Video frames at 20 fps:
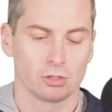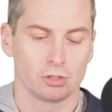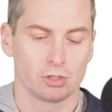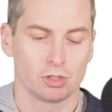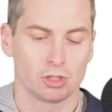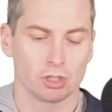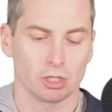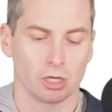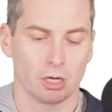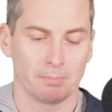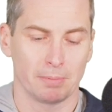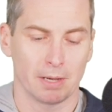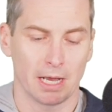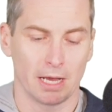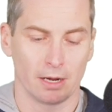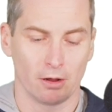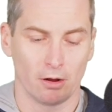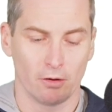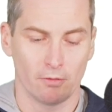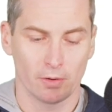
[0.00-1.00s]
Jump
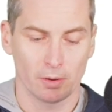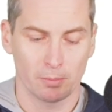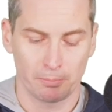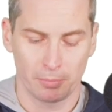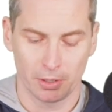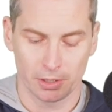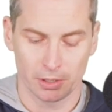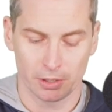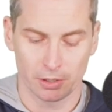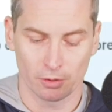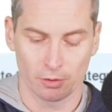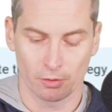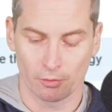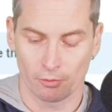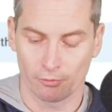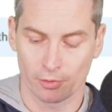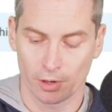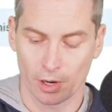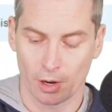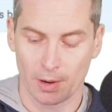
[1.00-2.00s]
on over, put your
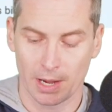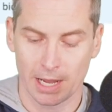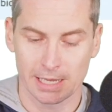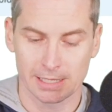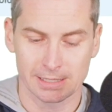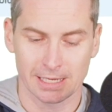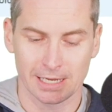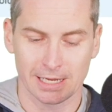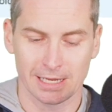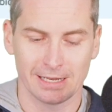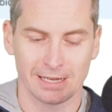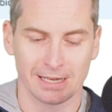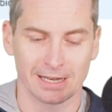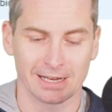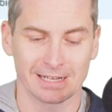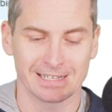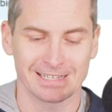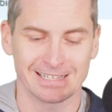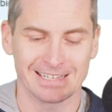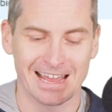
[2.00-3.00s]
ROAS in, and
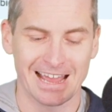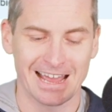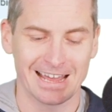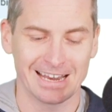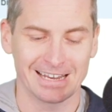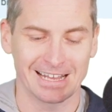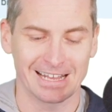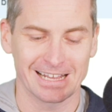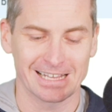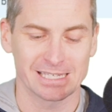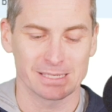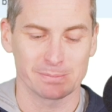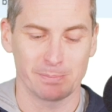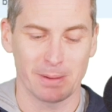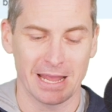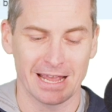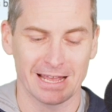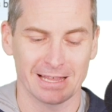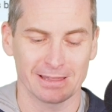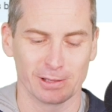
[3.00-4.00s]
again,
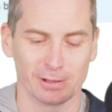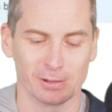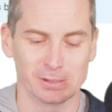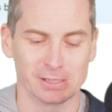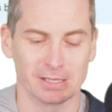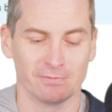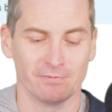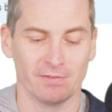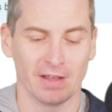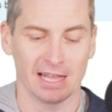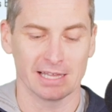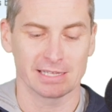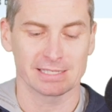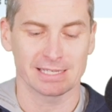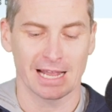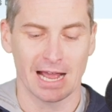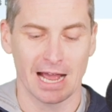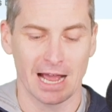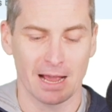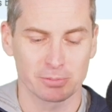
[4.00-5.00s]
expand those advanced
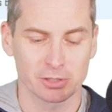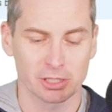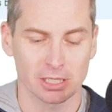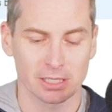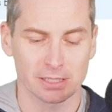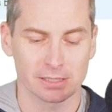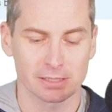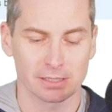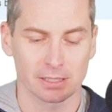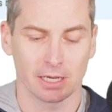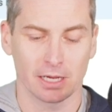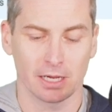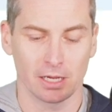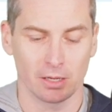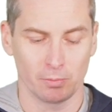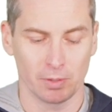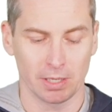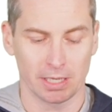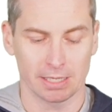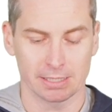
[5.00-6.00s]
options,
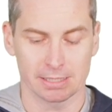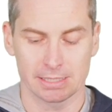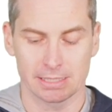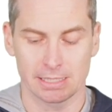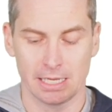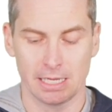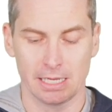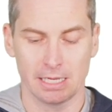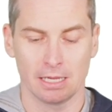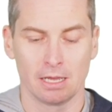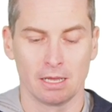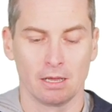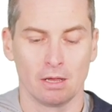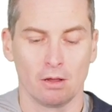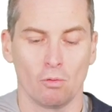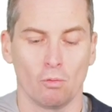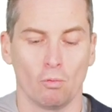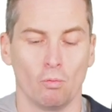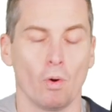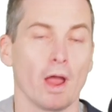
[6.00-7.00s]
and we can see
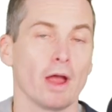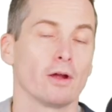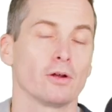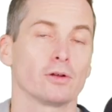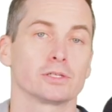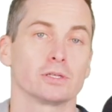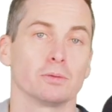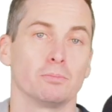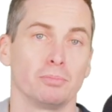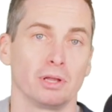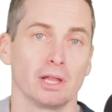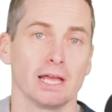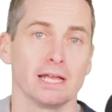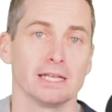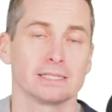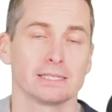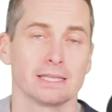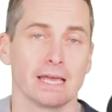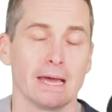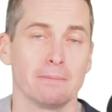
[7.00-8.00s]
where to
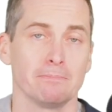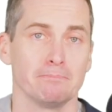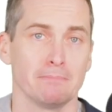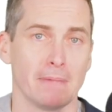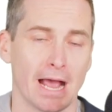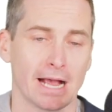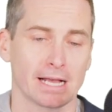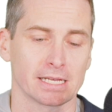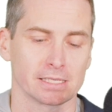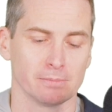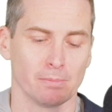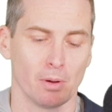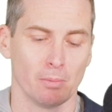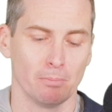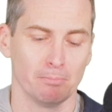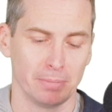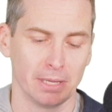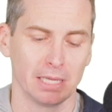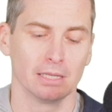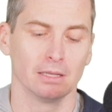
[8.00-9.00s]
place that maximum
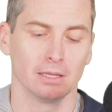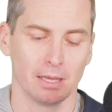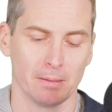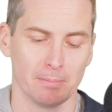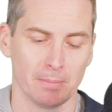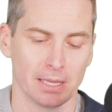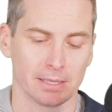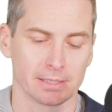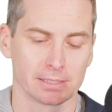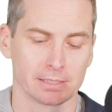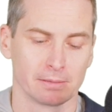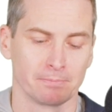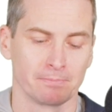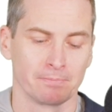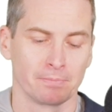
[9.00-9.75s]
bid limit.